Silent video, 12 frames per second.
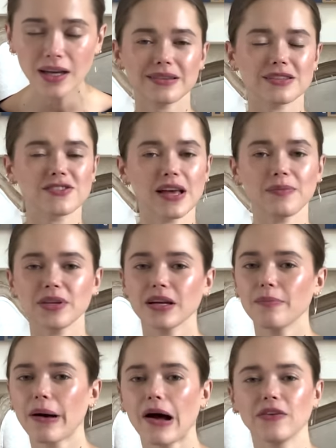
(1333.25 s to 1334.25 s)
There's something
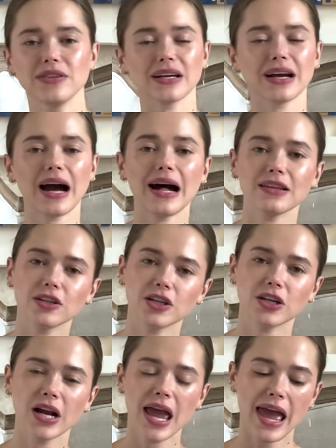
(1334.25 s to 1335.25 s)
about the
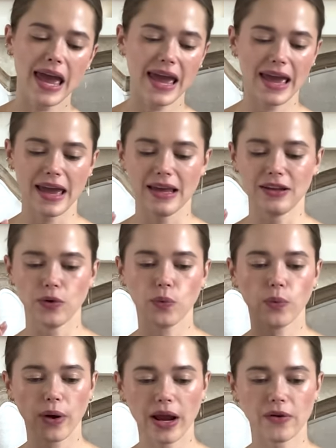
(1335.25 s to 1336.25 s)
color
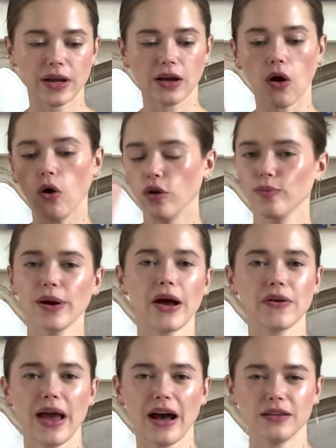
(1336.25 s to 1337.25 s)
and wearing all
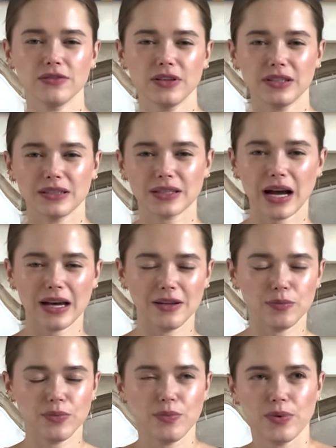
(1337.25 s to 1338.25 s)
brown outfit that kind
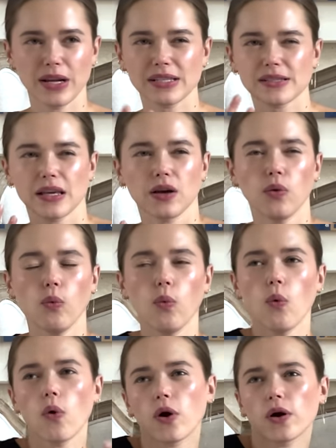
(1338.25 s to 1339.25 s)
of brings like
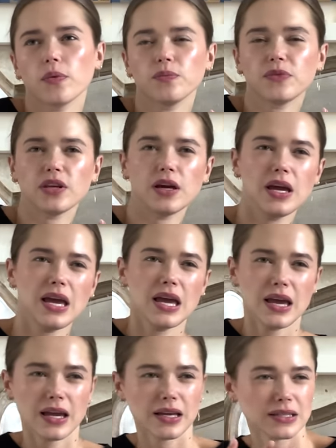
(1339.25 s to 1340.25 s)
warmth,
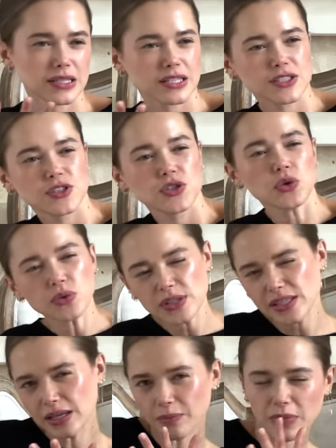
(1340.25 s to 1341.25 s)
exudes
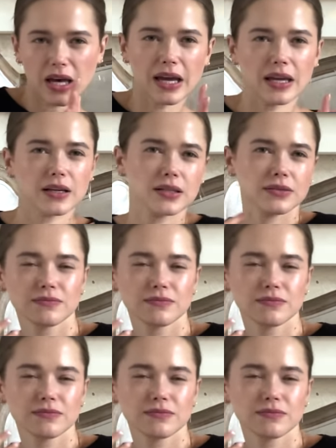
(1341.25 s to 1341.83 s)
some like